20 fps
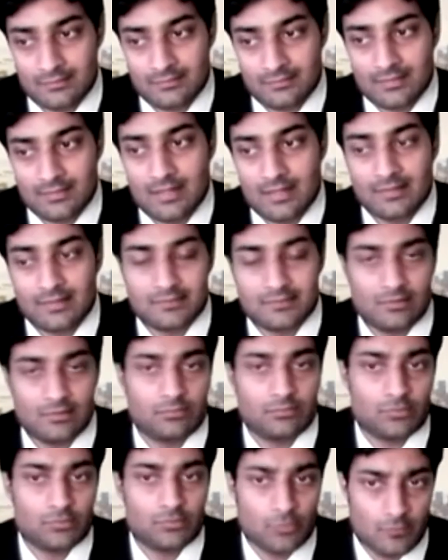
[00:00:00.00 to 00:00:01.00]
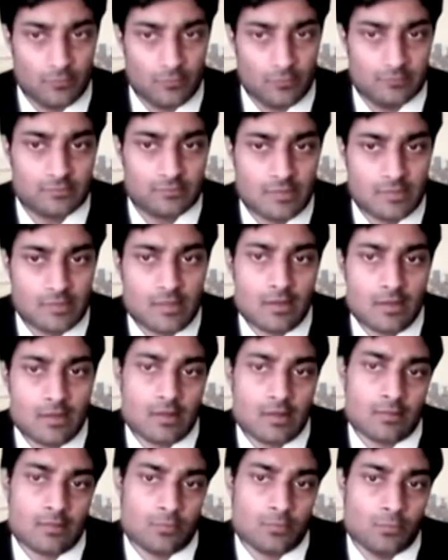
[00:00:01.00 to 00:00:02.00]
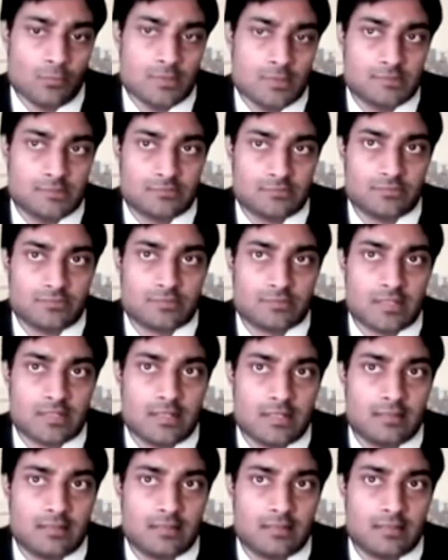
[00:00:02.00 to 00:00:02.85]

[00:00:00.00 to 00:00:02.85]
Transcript: unethical promoters, which is to say,